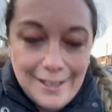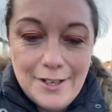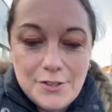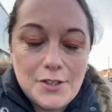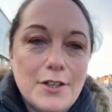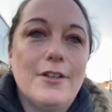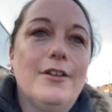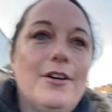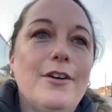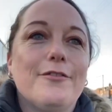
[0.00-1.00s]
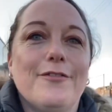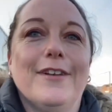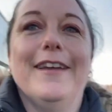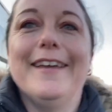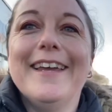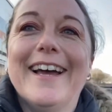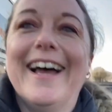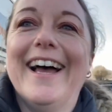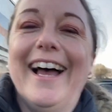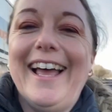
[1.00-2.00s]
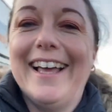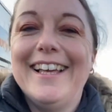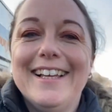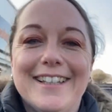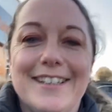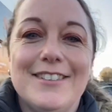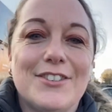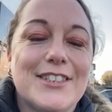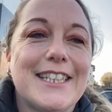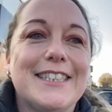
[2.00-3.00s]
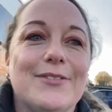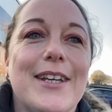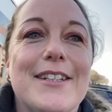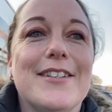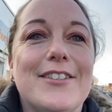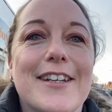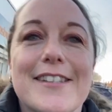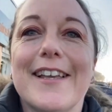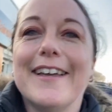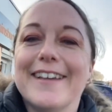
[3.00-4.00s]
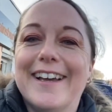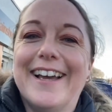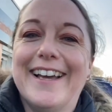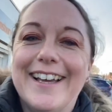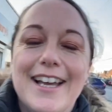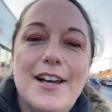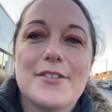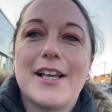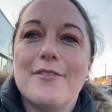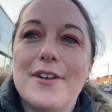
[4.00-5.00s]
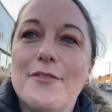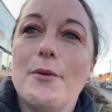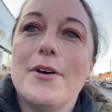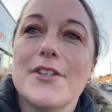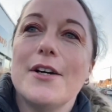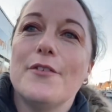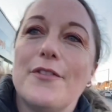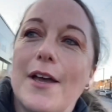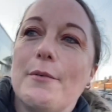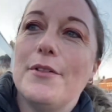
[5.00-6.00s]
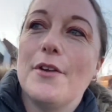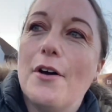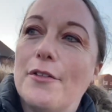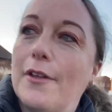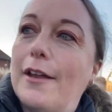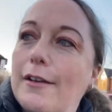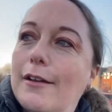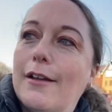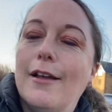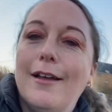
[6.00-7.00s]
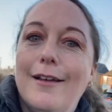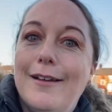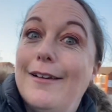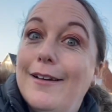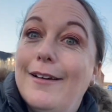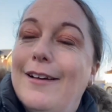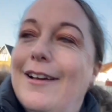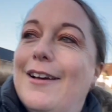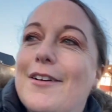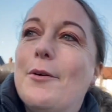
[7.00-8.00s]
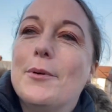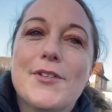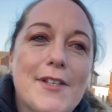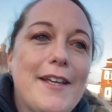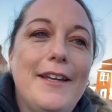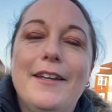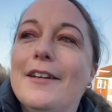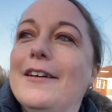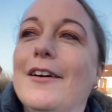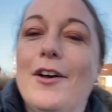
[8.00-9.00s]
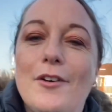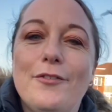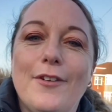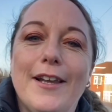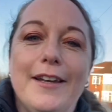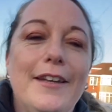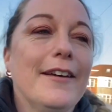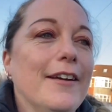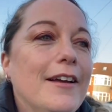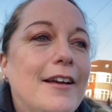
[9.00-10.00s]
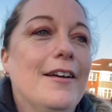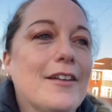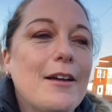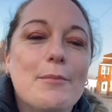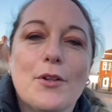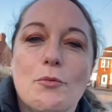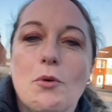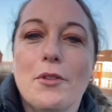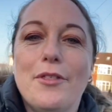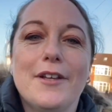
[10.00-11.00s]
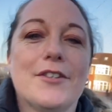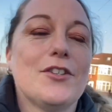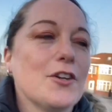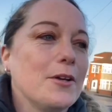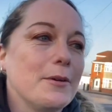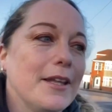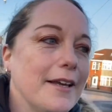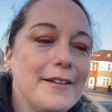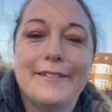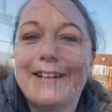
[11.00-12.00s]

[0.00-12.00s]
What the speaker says: So hopefully, Lisa just said to me, don't jinx it. I was like, I've never walked out of there with nothing. We'll see. Hopefully we'll get more than one thing to show you at the end.